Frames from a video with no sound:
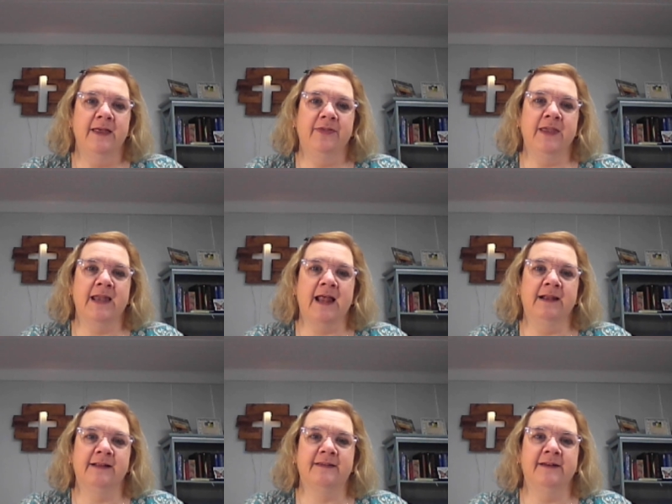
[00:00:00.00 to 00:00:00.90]
Then I
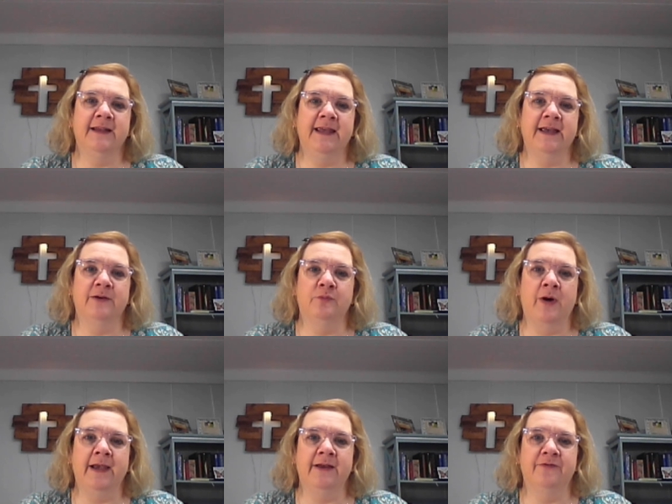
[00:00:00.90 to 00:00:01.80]
listen again,
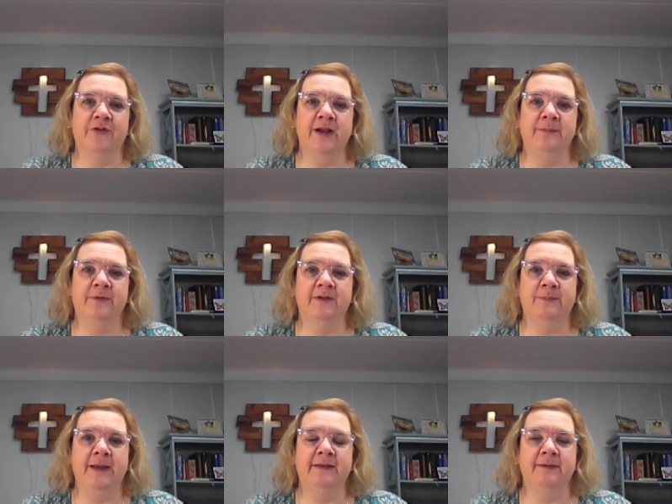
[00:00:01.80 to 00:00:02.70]
waiting for him to
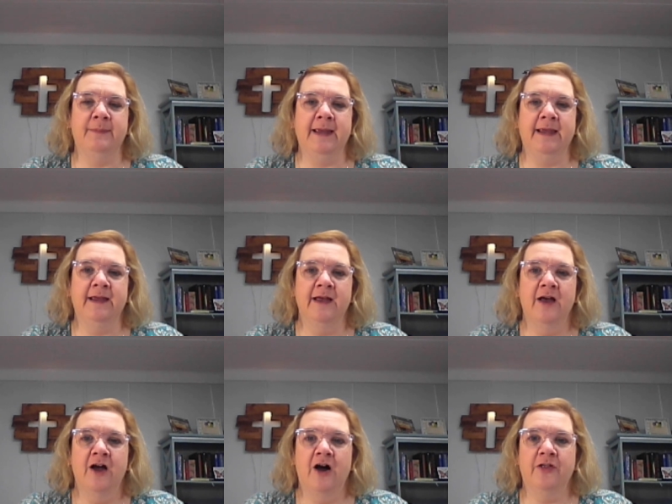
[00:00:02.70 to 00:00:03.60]
speak to me.
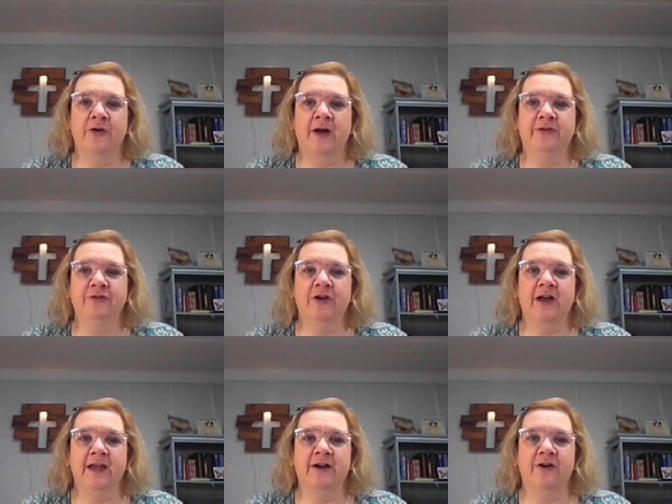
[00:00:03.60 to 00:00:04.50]
Although I do
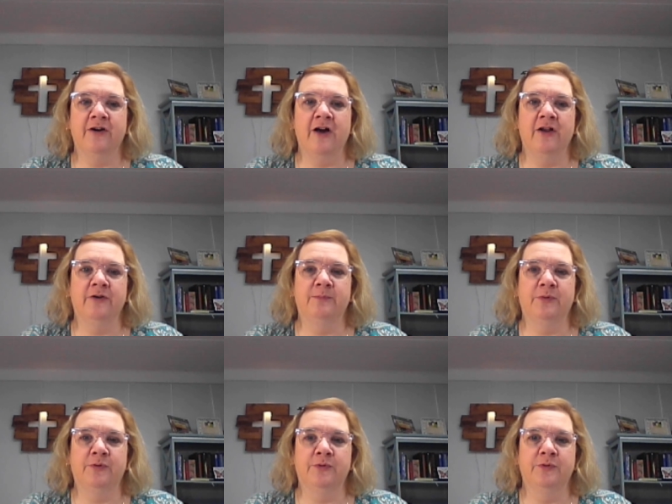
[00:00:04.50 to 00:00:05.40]
not hear an
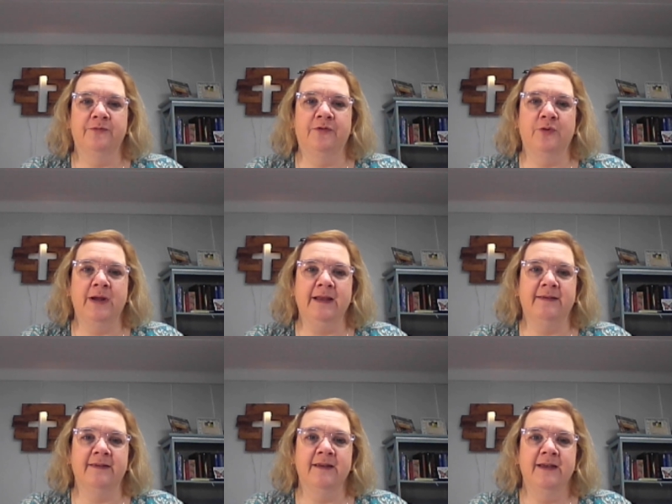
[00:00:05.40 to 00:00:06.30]
audible voice,
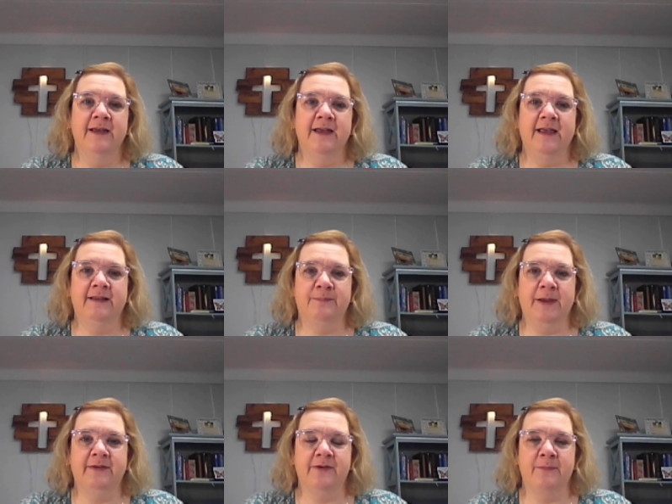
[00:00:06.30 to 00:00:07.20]
he
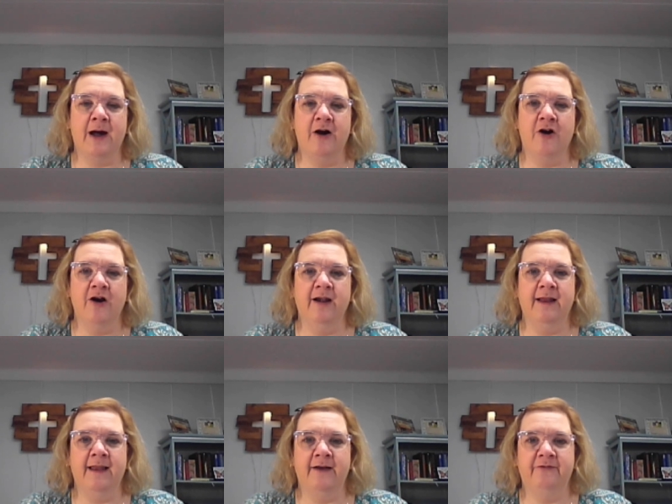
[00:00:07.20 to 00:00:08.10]
speaks to my heart,
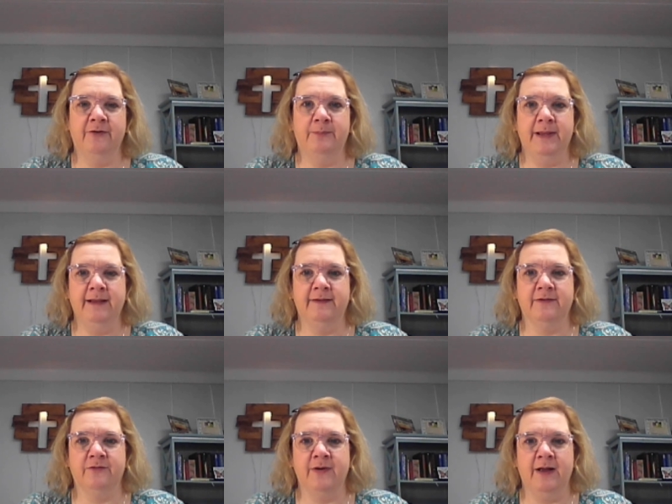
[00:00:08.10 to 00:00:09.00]
and I feel peace
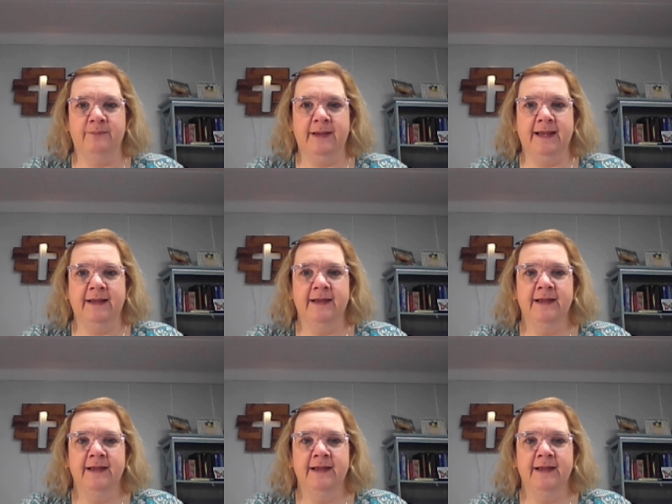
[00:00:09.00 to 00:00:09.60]
surround me.